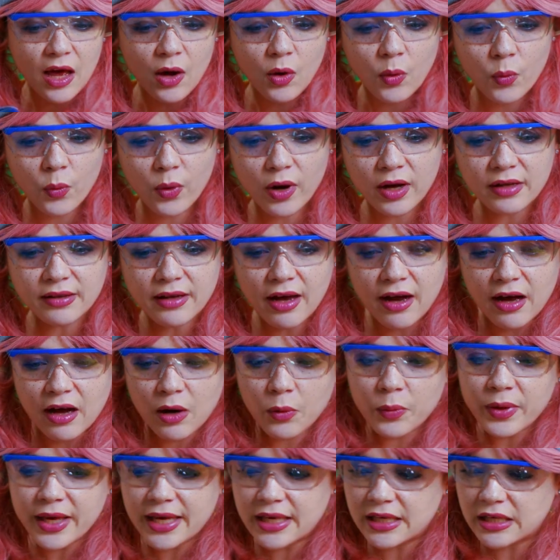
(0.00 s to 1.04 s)
What are
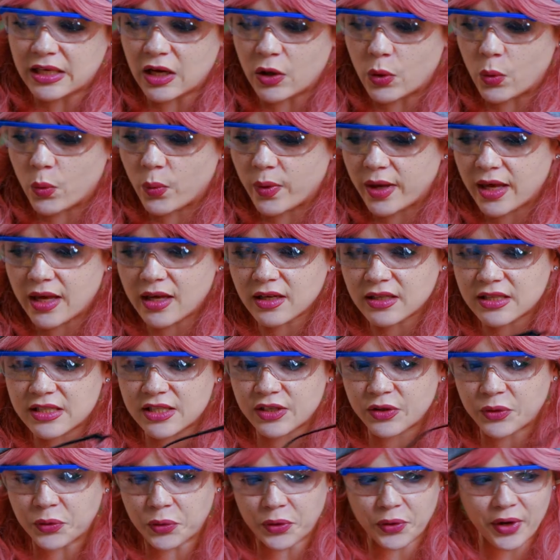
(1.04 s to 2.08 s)
we going to
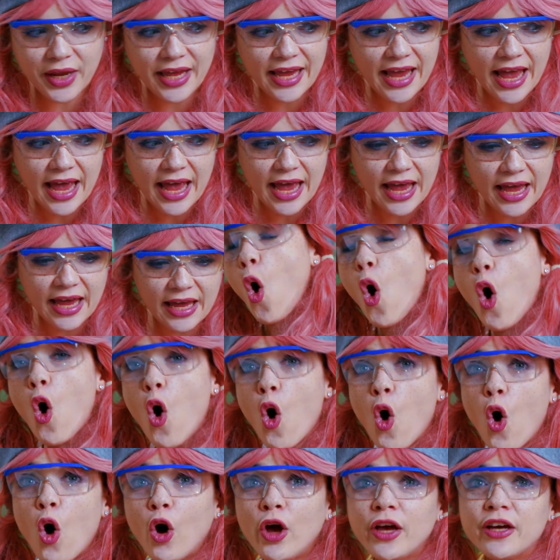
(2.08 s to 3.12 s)
create?
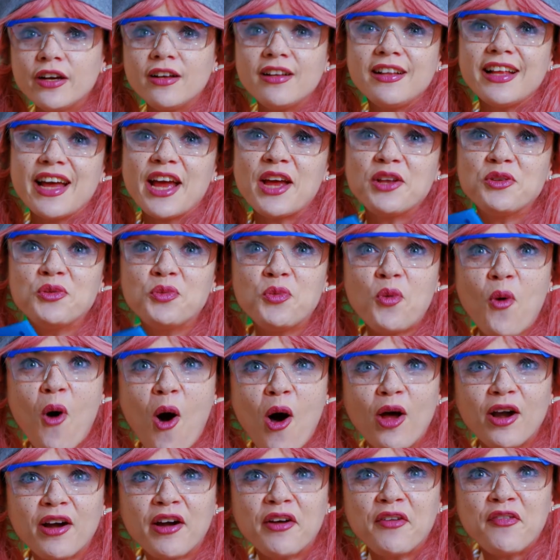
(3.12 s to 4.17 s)
Oil and
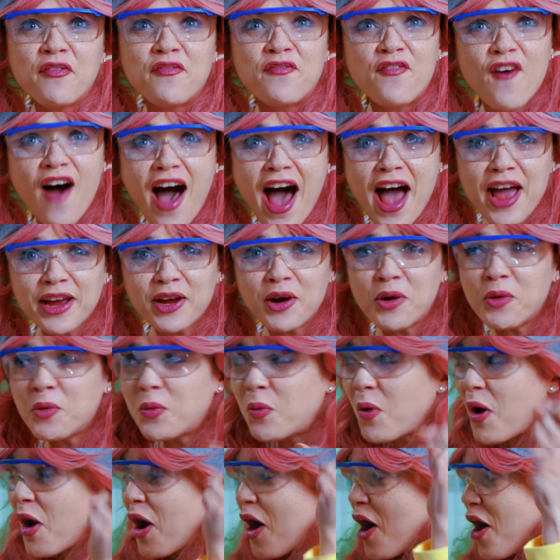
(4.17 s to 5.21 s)
water
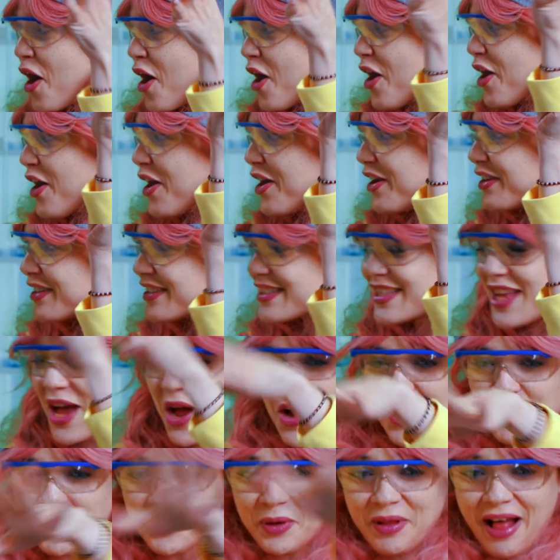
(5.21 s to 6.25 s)
fireworks.
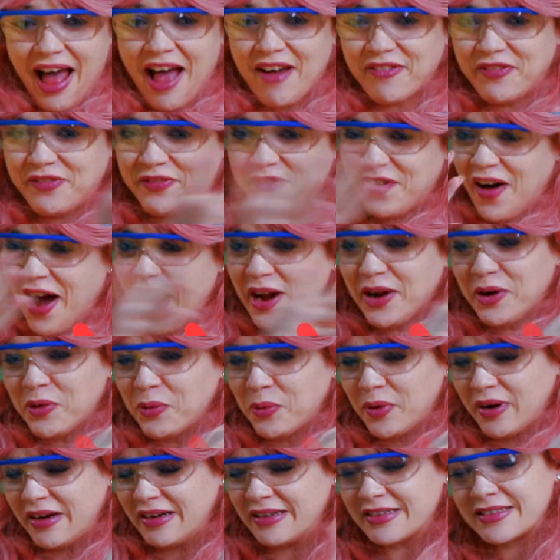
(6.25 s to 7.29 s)
We'll have
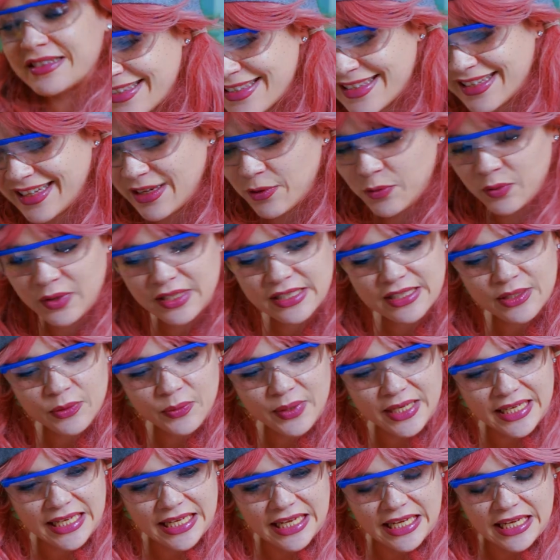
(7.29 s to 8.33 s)
fireworks. What do
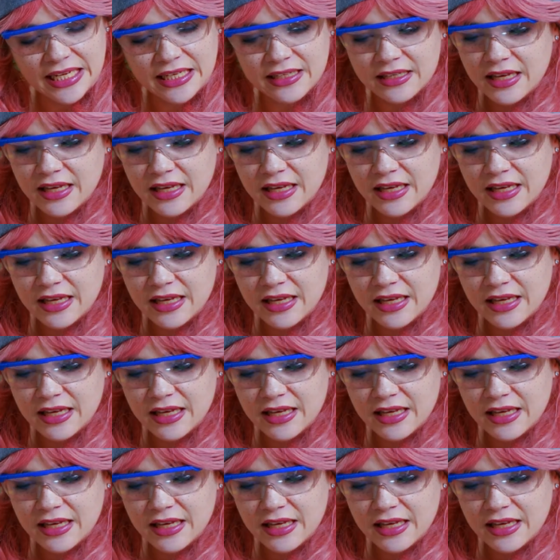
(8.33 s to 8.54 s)
we need?